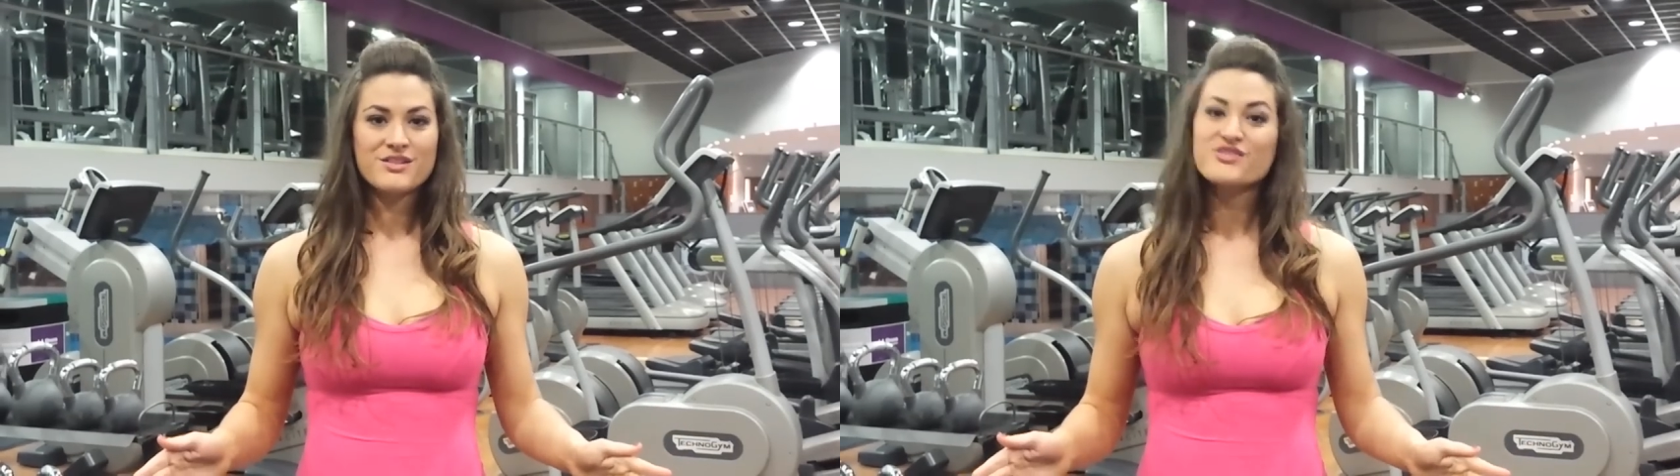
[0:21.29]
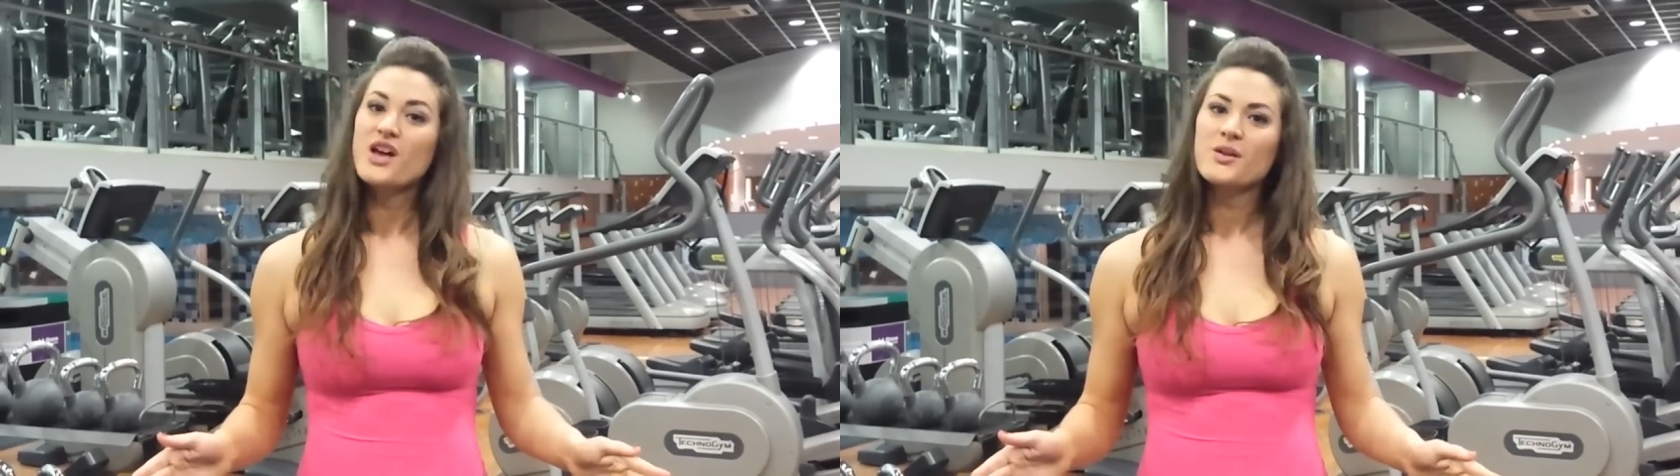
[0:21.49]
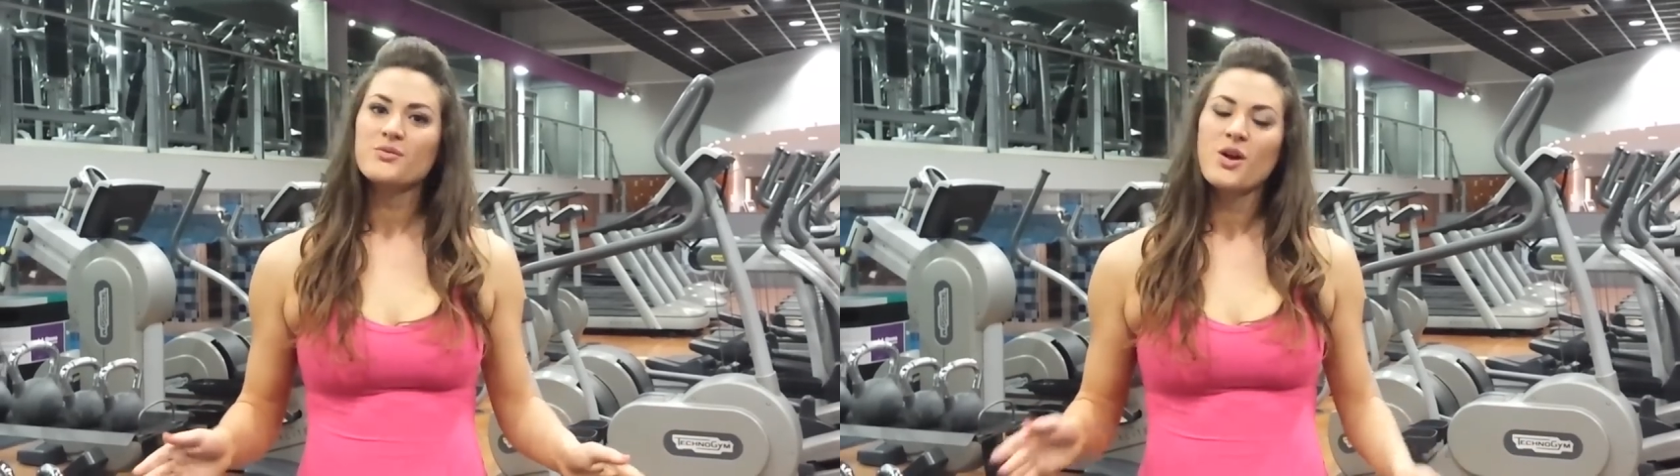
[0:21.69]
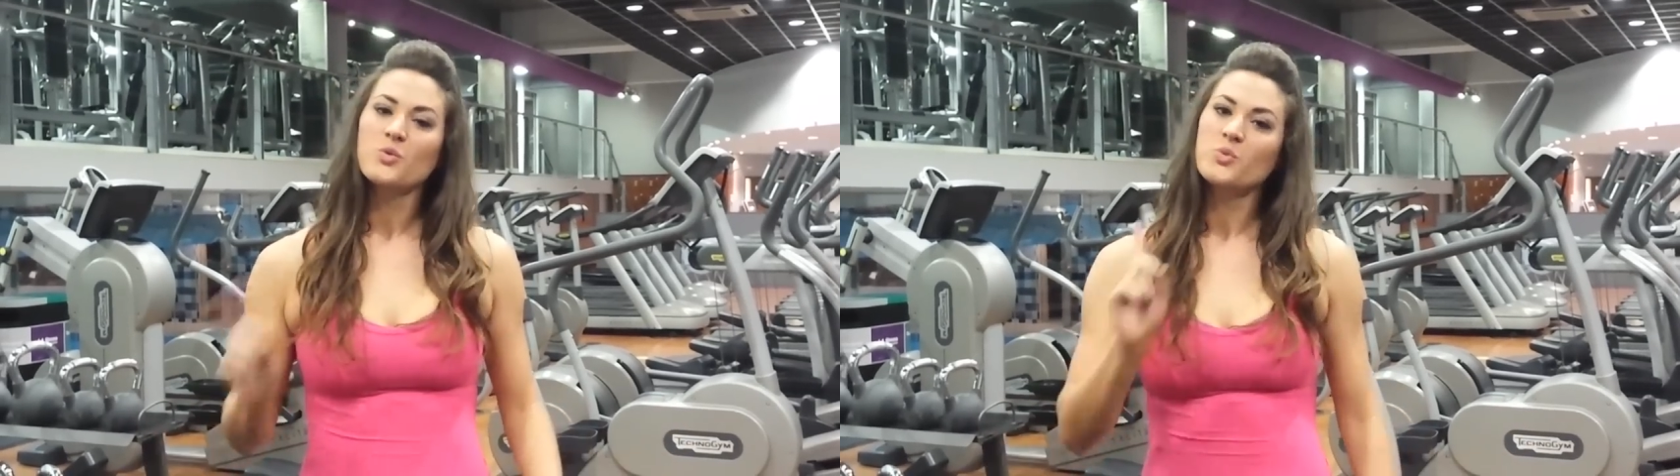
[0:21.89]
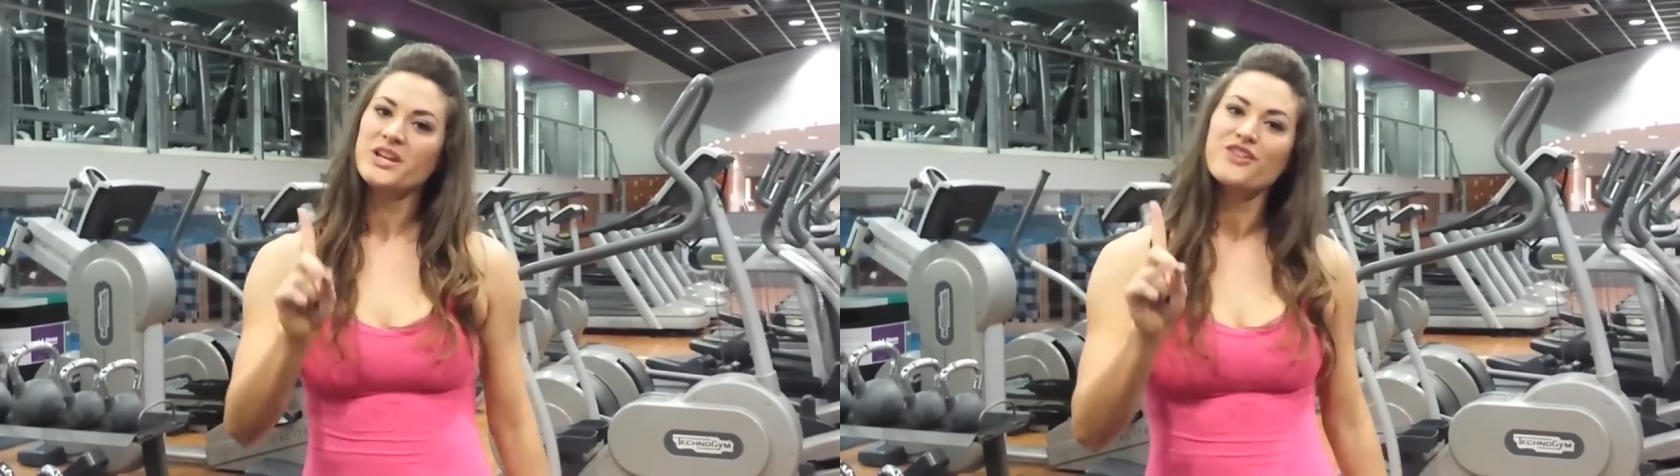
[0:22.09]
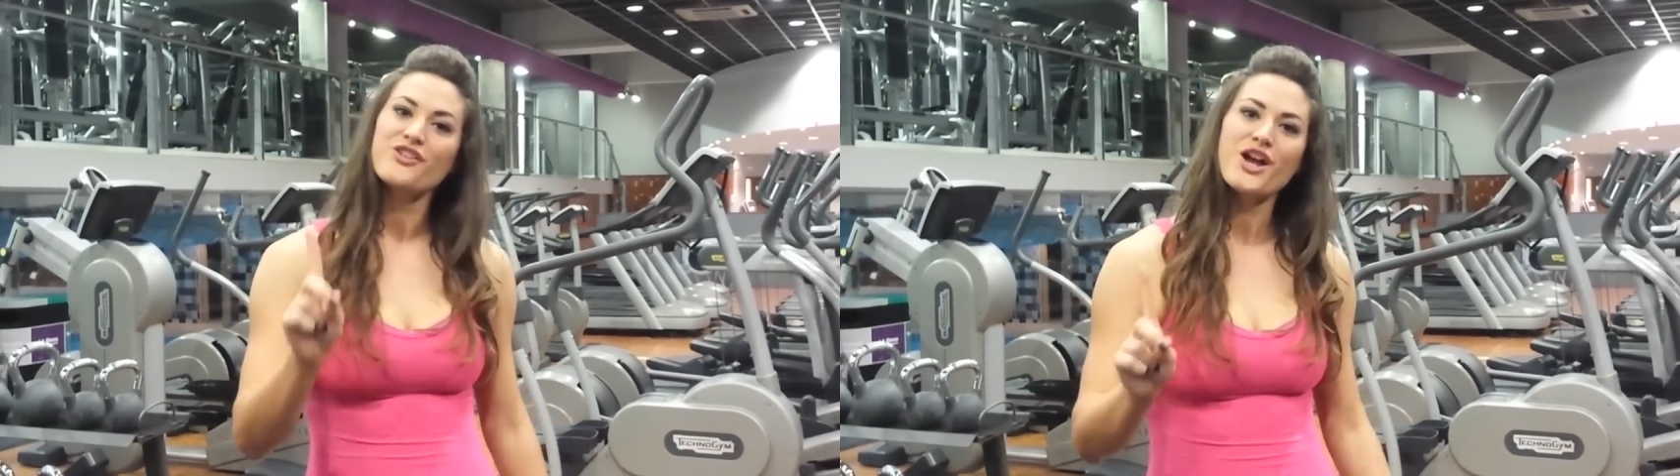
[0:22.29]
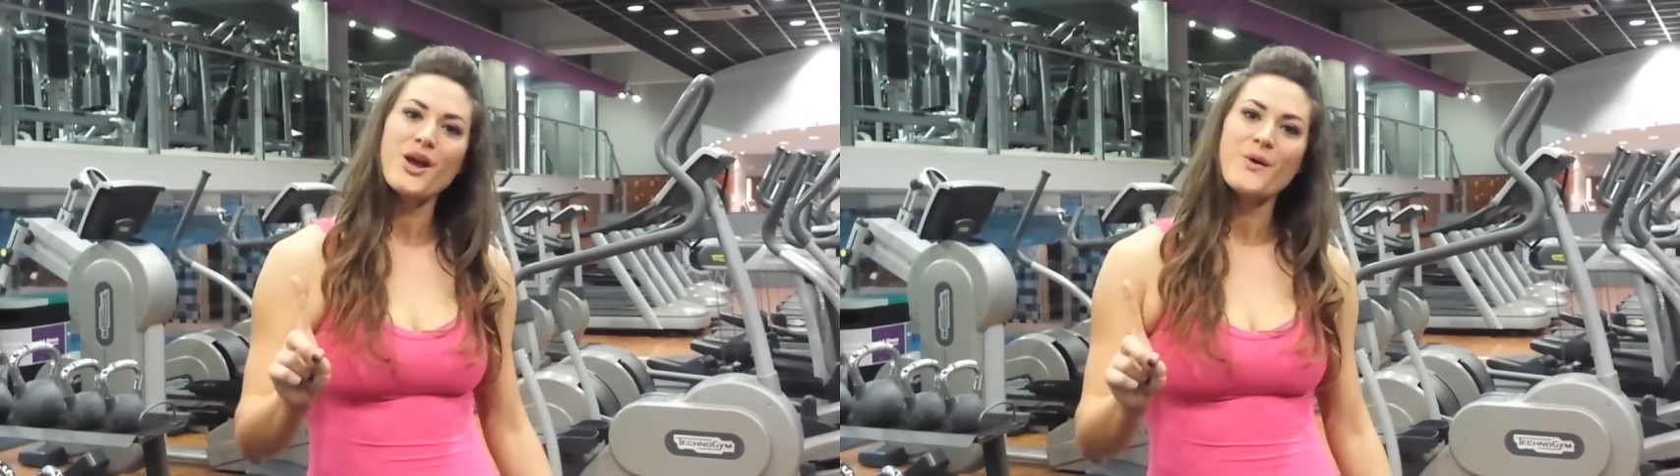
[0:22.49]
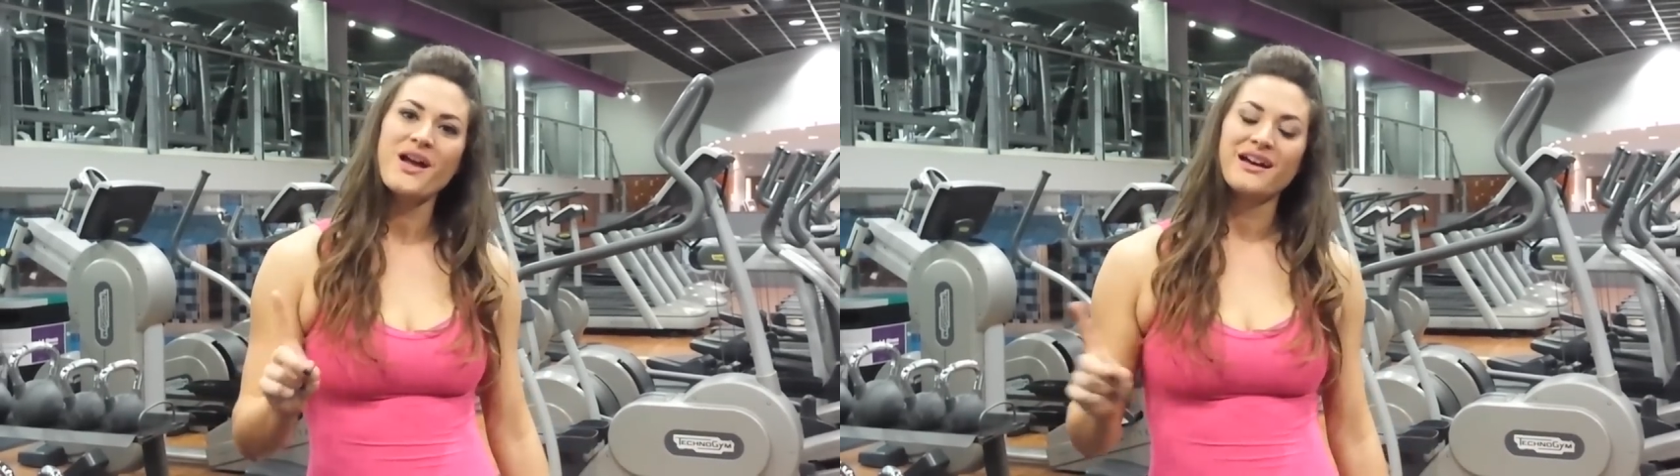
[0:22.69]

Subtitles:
So, 1 year ago,